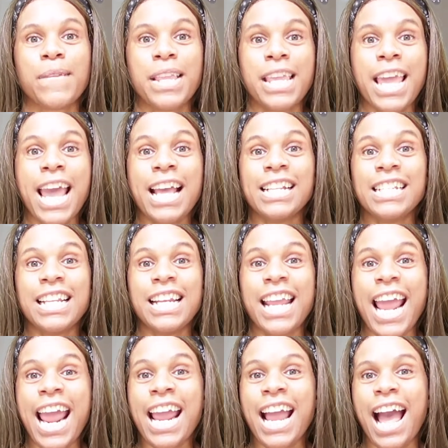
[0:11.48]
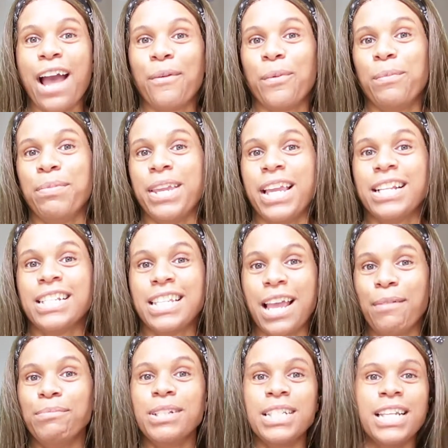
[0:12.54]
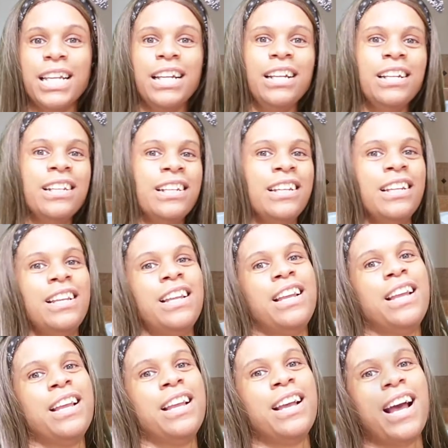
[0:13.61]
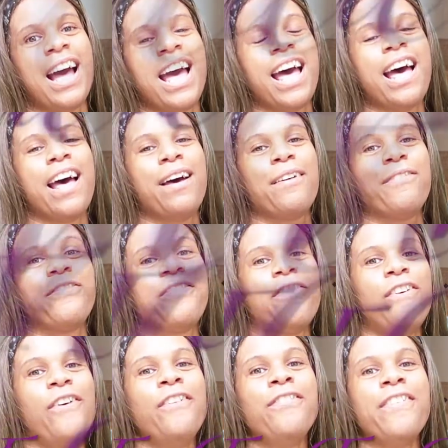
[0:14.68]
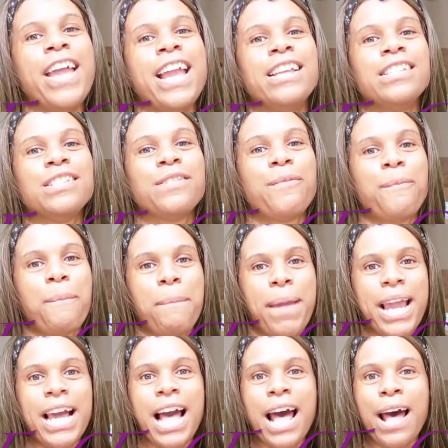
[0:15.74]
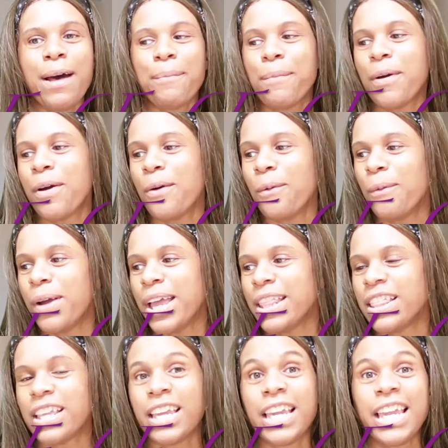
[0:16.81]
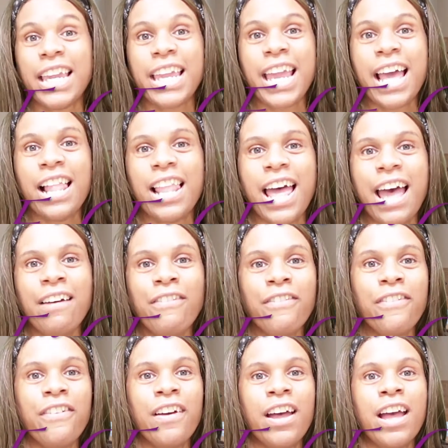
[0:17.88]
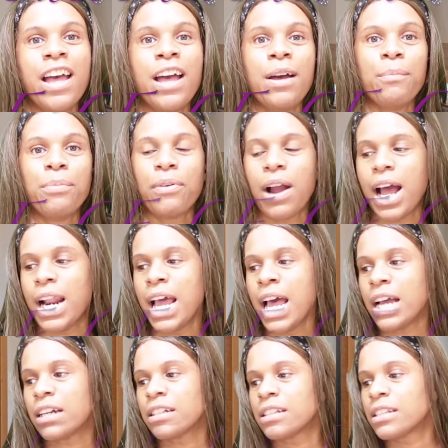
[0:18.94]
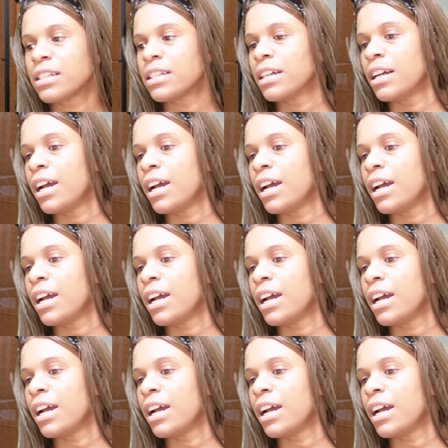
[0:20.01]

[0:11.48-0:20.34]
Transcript: yeah, today I will be attempting full face makeup with ELF products.